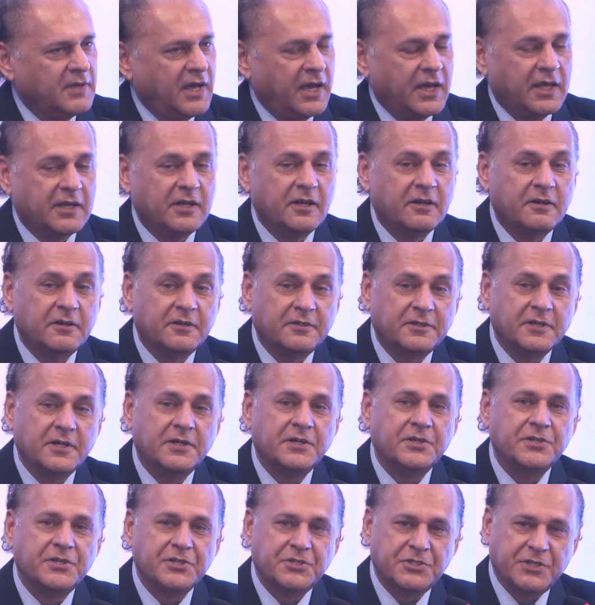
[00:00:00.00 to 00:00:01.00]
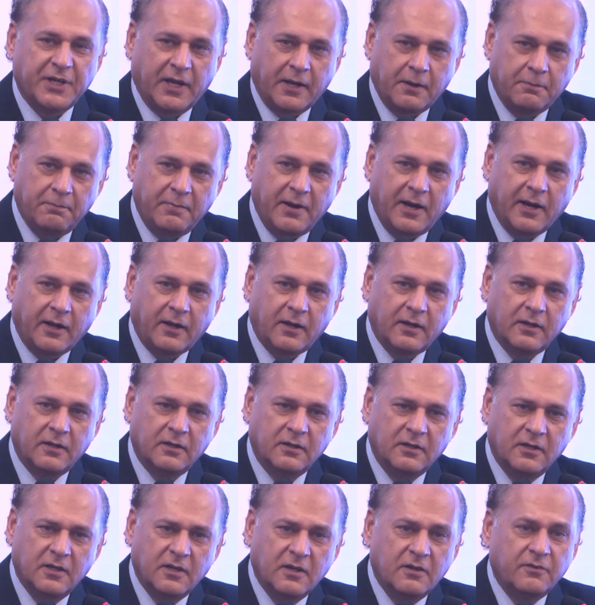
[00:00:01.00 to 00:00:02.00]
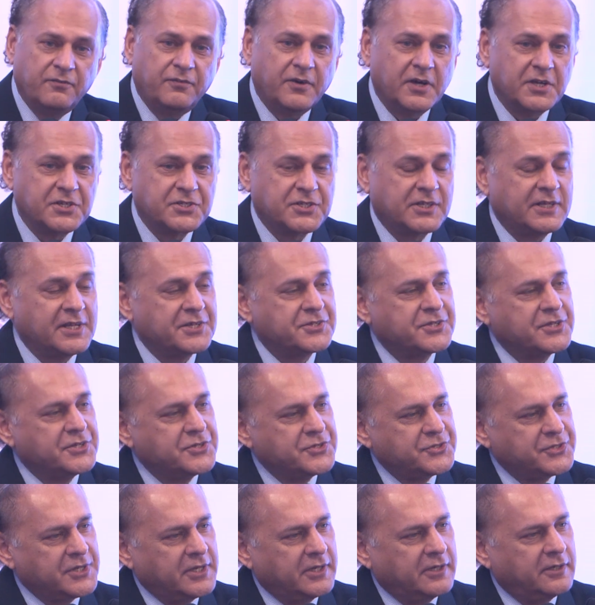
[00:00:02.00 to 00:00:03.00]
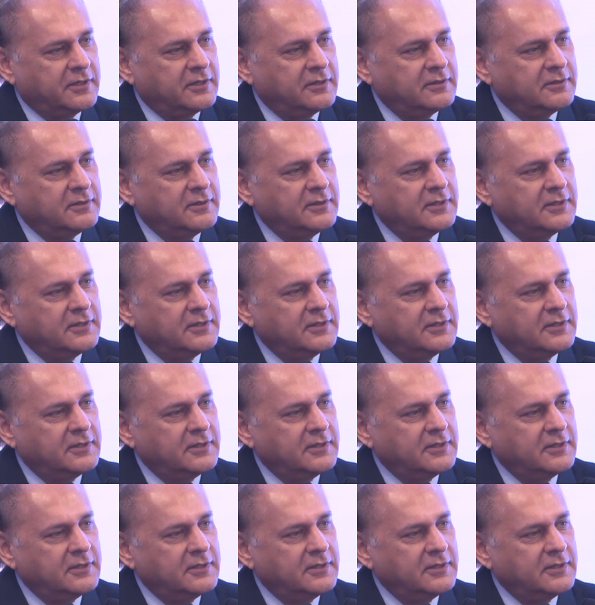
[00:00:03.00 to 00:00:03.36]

And he returned the check back. First lessons in